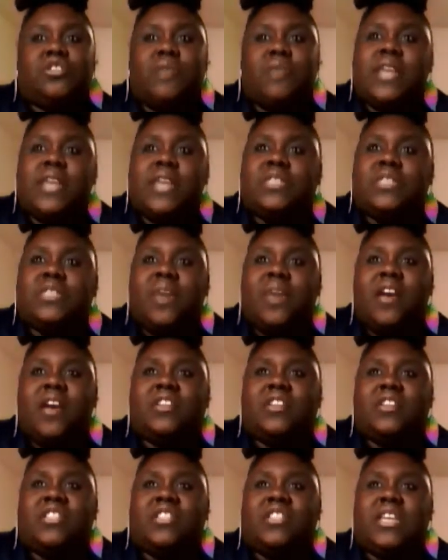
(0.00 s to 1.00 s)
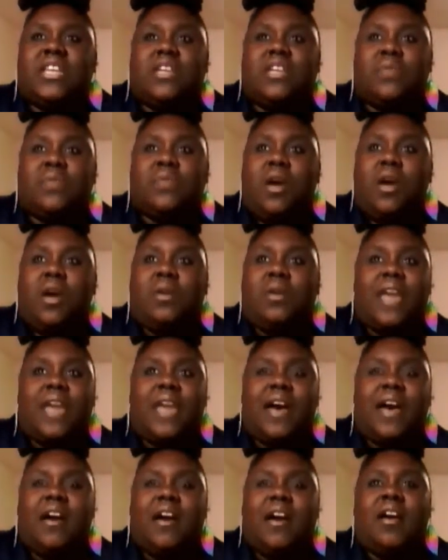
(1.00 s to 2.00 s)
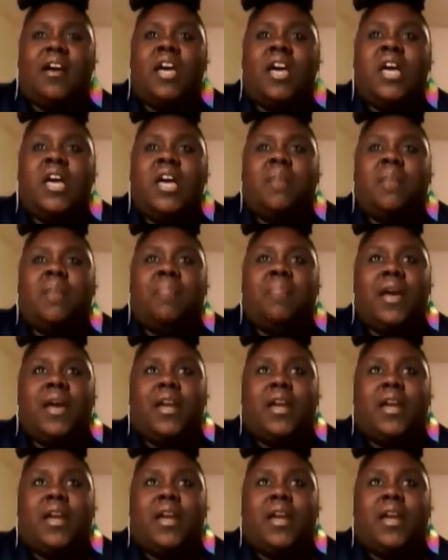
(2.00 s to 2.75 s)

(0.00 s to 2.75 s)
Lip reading: dress well. She, yeah. But